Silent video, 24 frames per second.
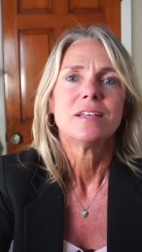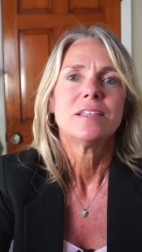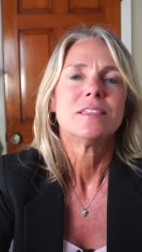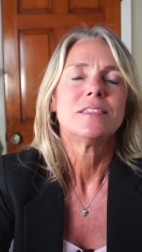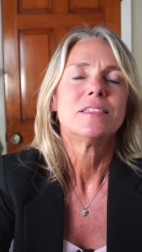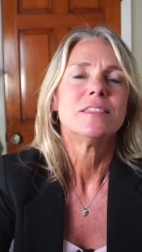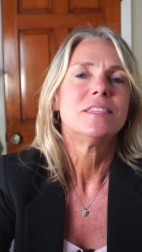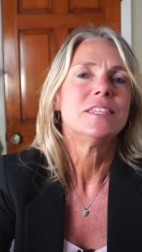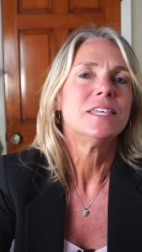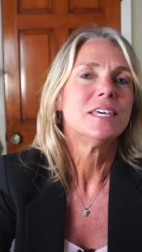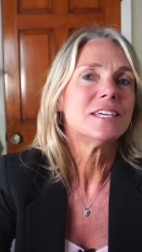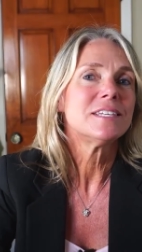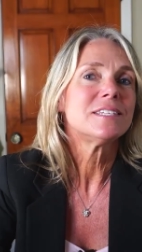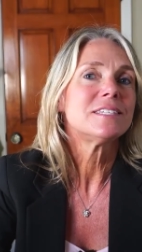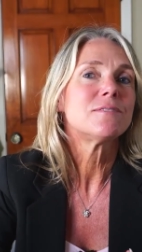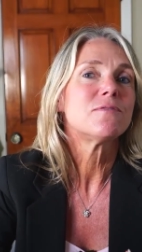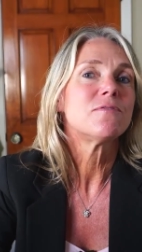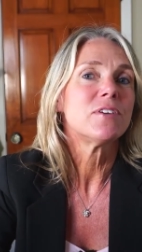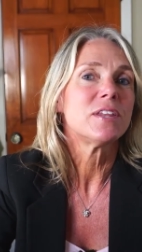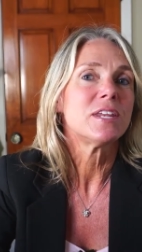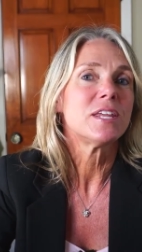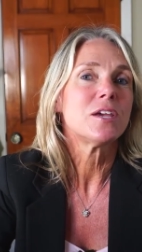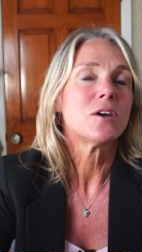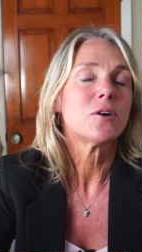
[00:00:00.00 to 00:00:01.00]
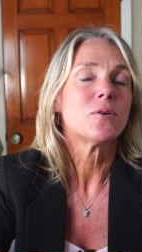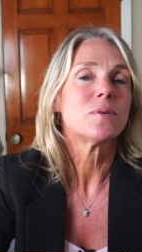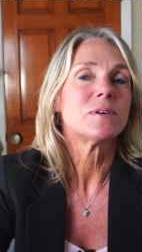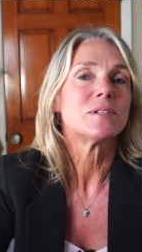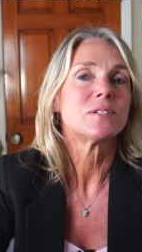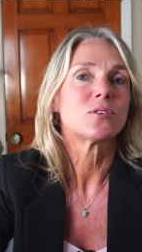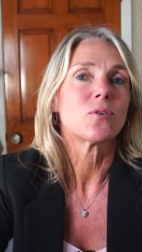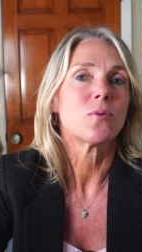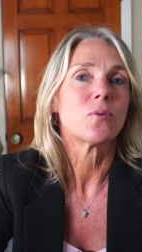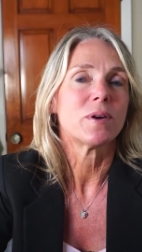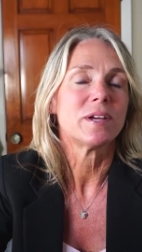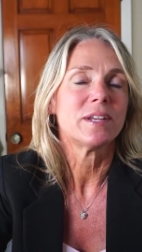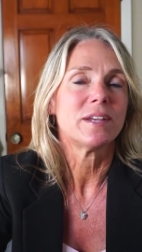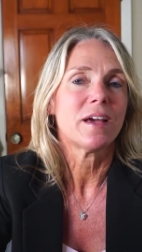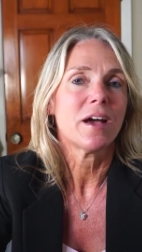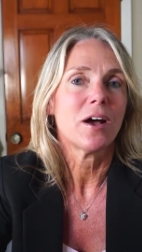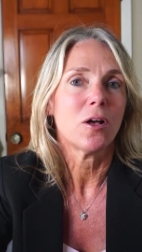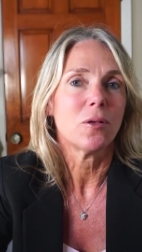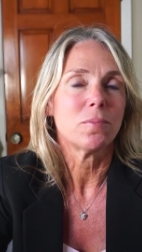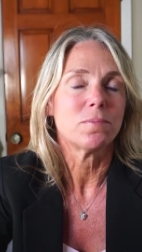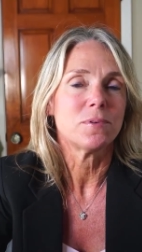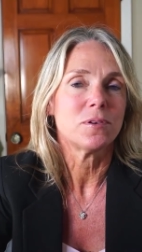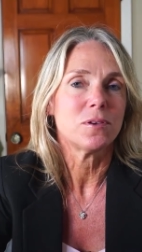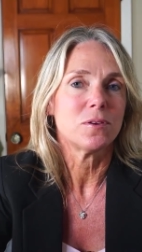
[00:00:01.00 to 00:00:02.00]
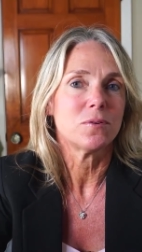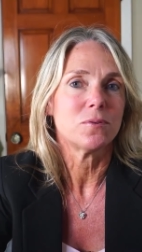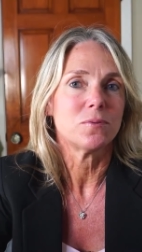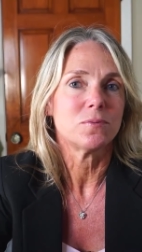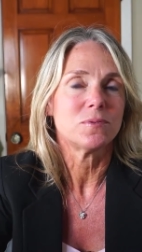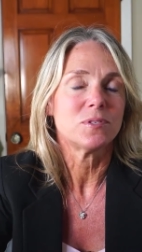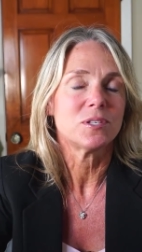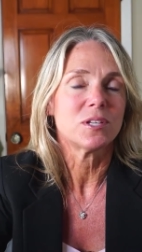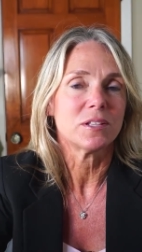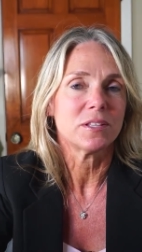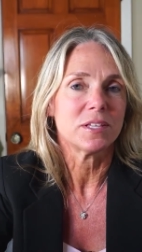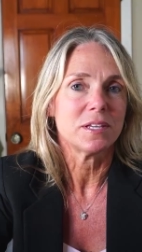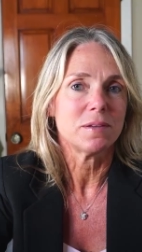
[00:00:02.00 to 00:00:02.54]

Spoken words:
this video is going to help you to lead